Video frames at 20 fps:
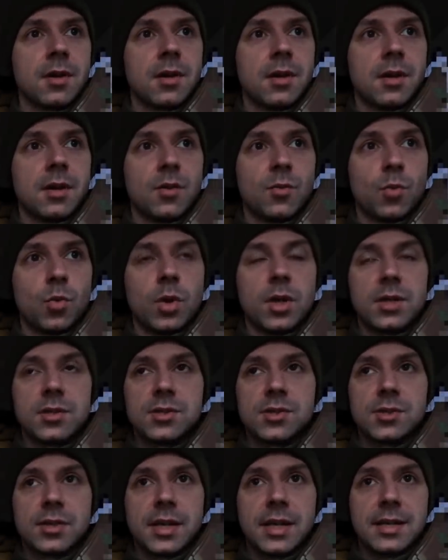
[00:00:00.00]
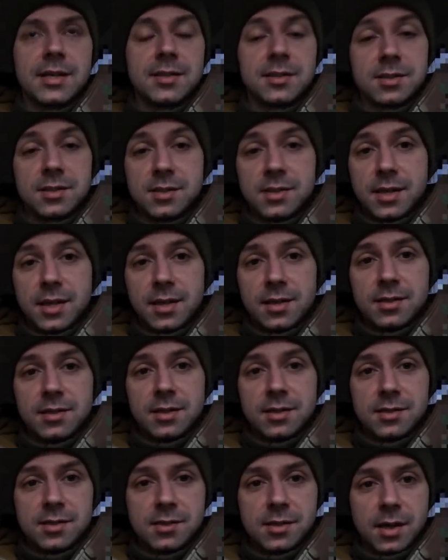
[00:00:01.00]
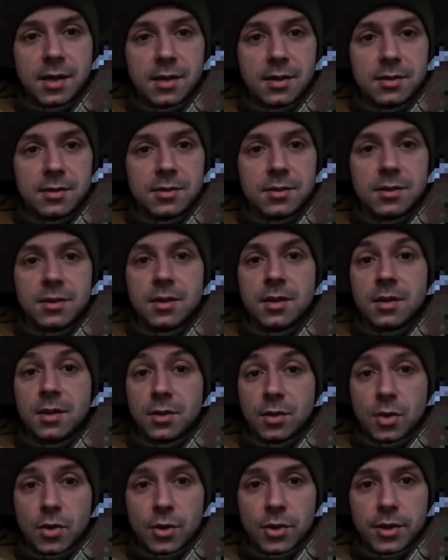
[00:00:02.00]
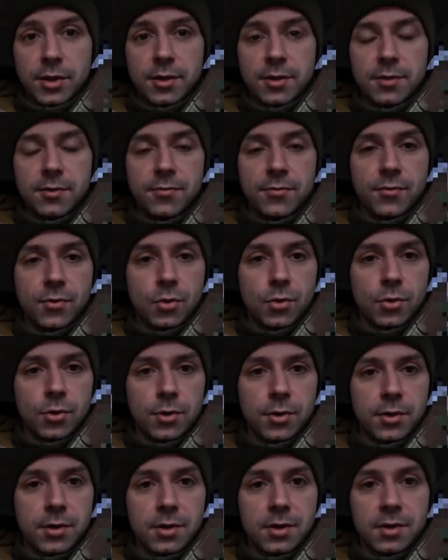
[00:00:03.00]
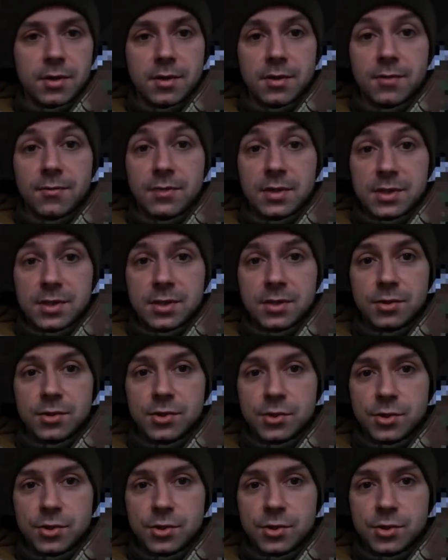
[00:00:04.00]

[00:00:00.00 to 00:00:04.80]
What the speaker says: was a state-assigned lawyer for Vasil